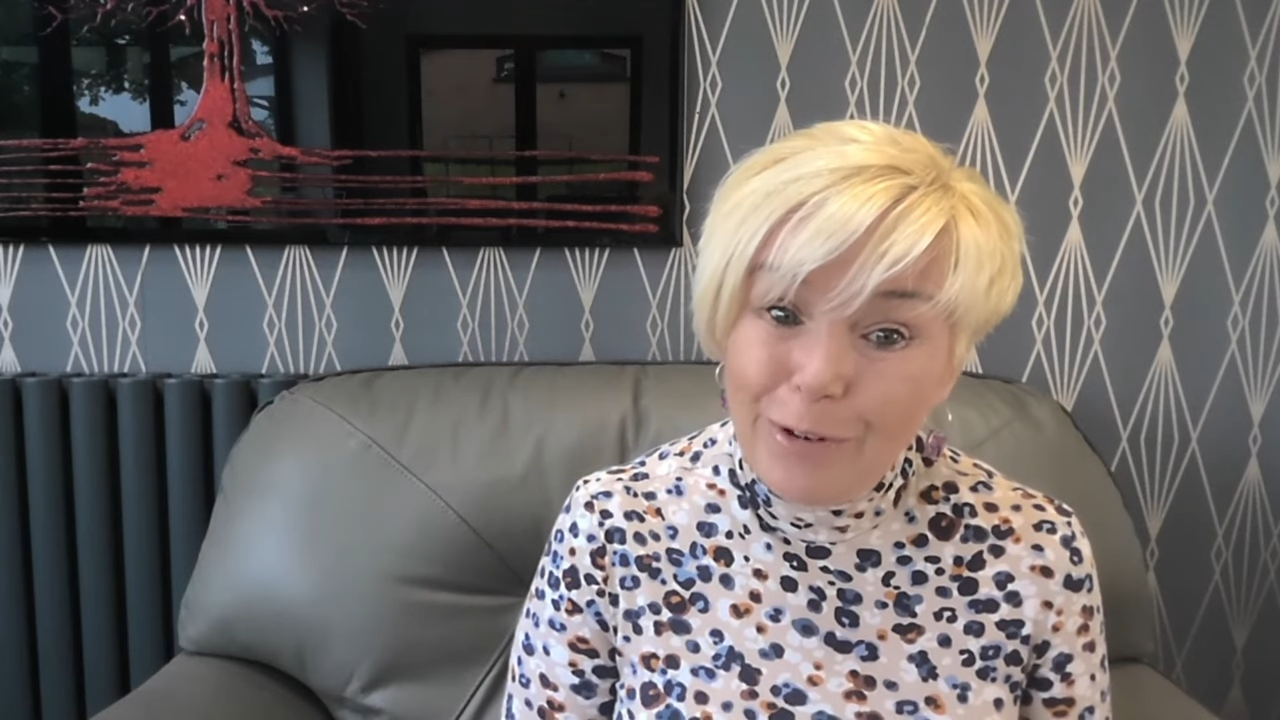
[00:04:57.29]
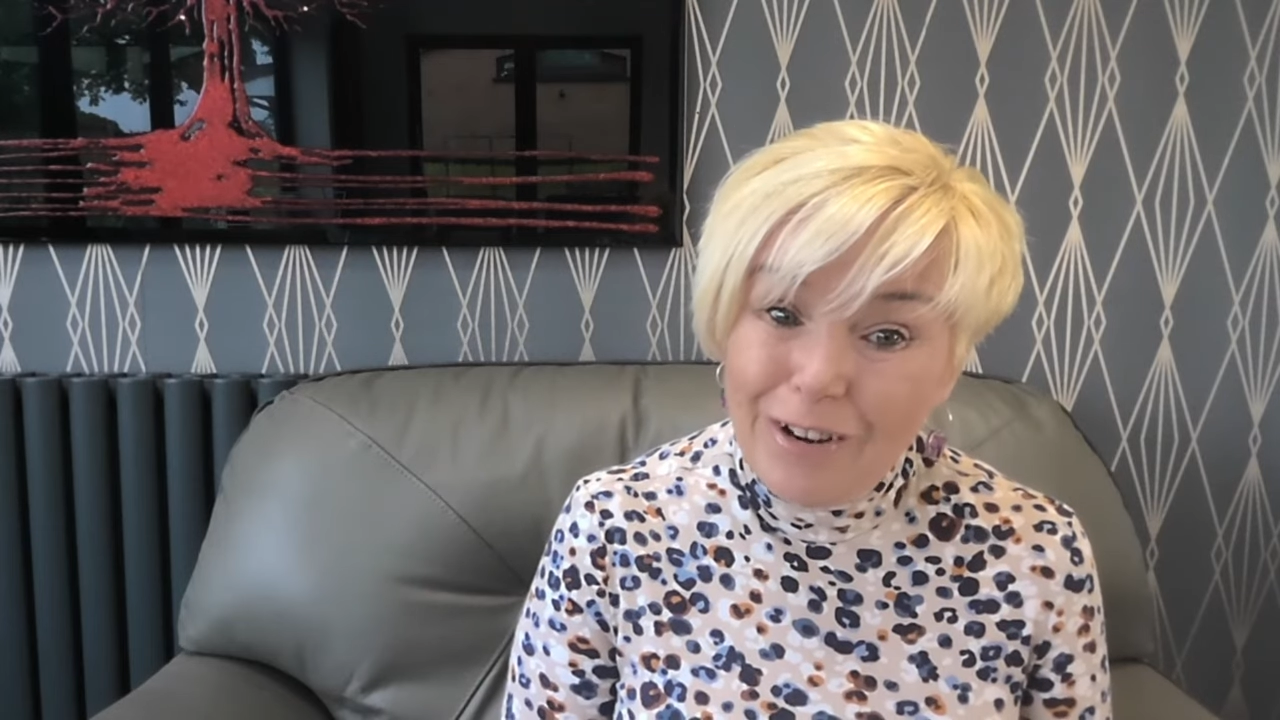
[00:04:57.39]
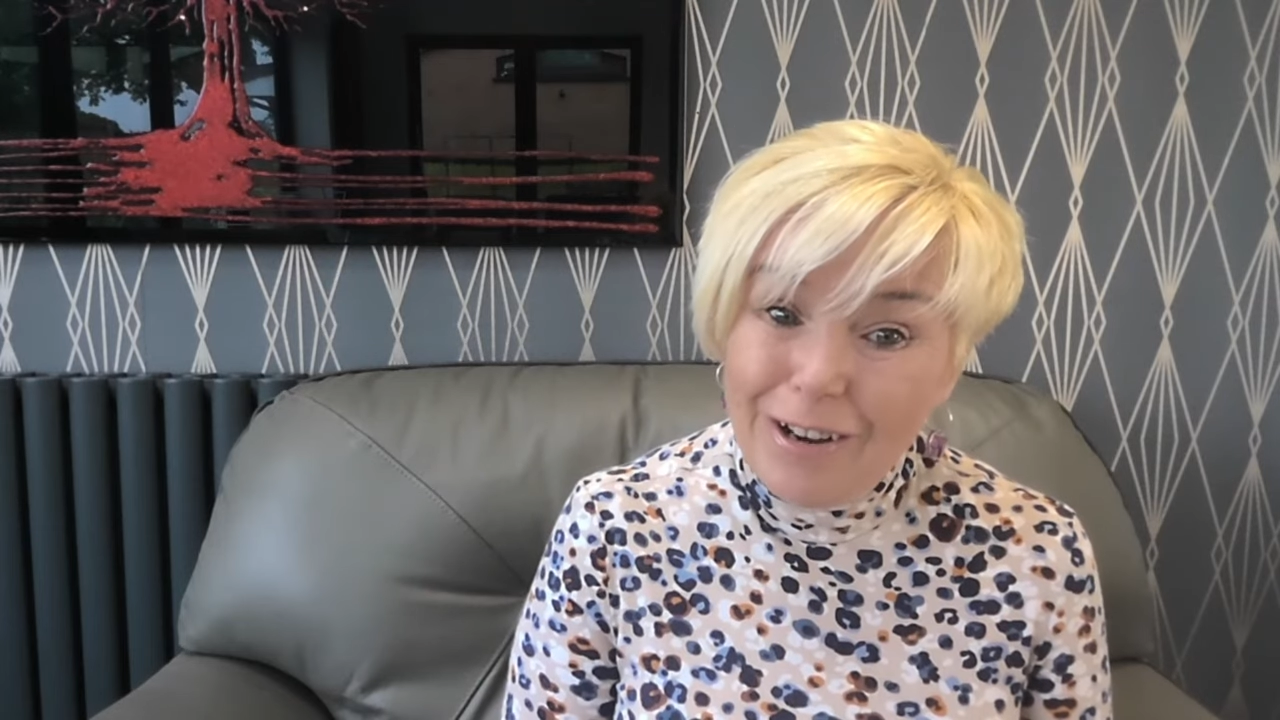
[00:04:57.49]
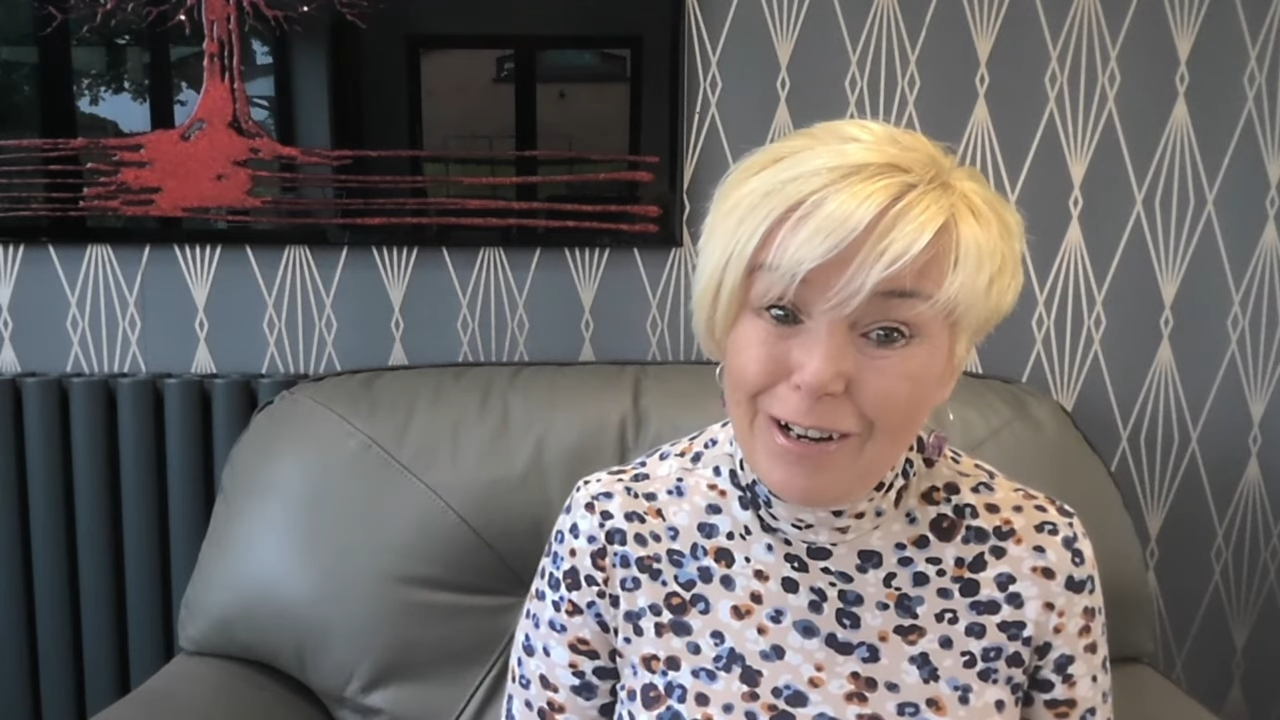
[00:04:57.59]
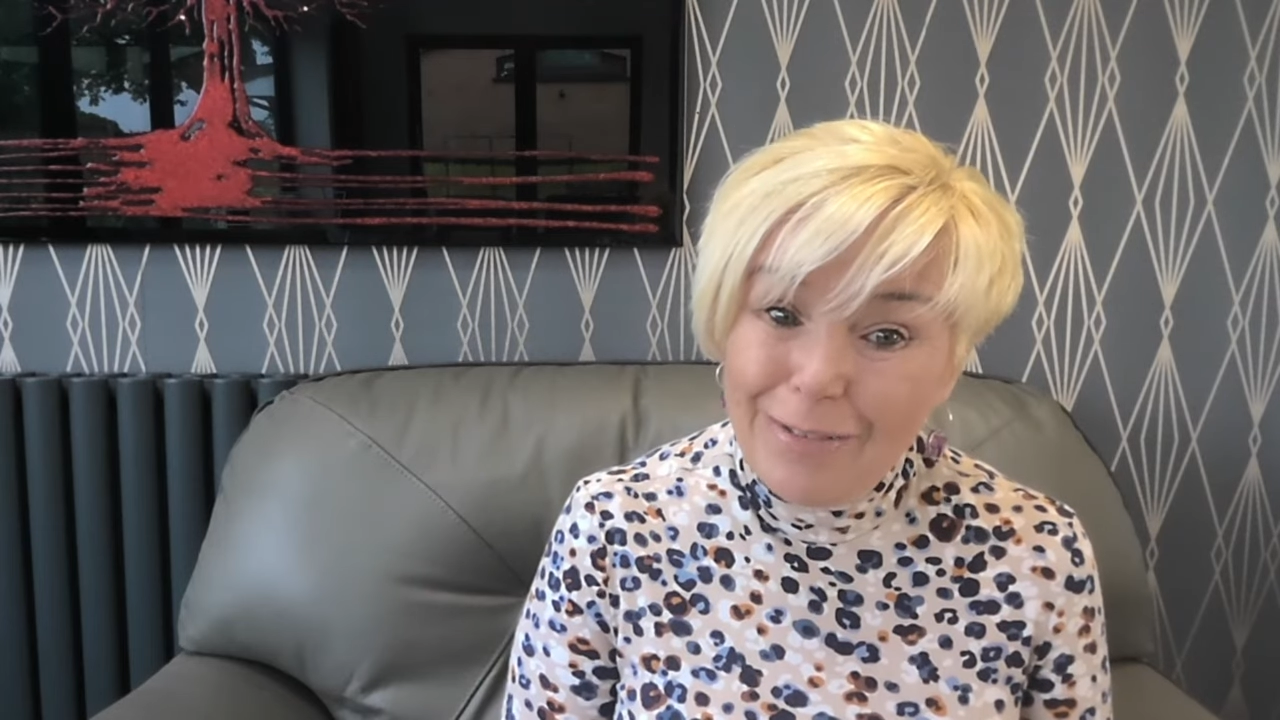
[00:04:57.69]

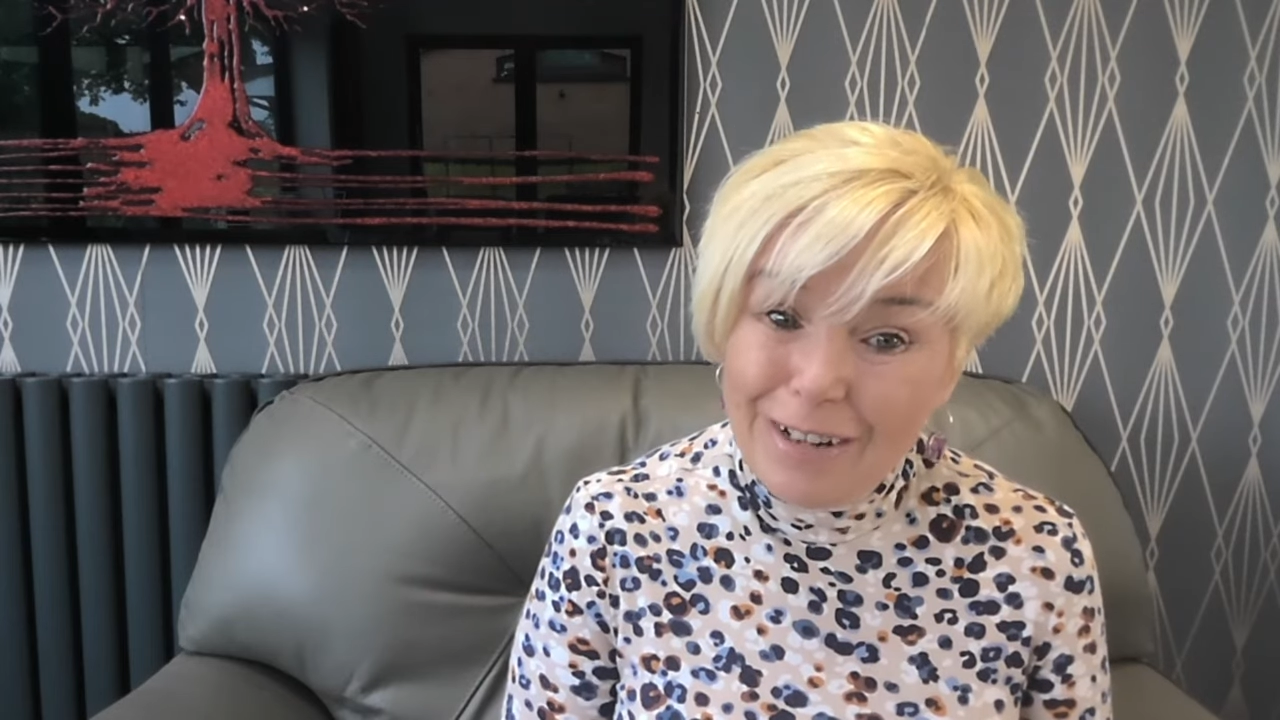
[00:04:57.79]
really